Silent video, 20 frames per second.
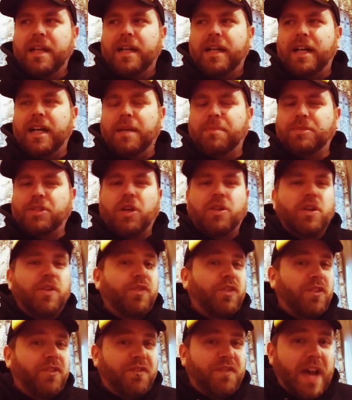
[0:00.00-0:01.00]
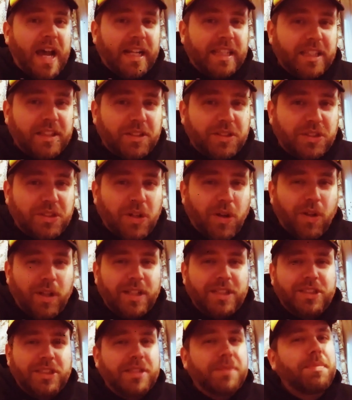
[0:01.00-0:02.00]
Don't know for a fact that they're
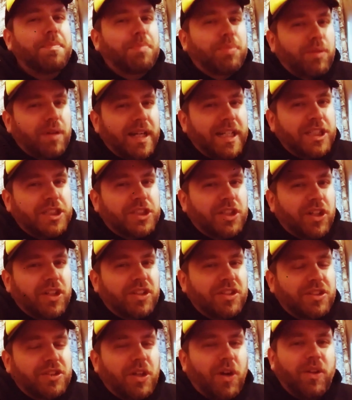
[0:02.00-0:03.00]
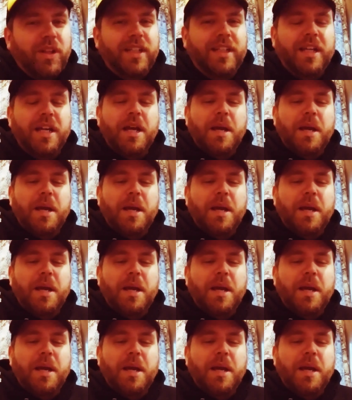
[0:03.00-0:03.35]
stolen, just pretty sure they're stolen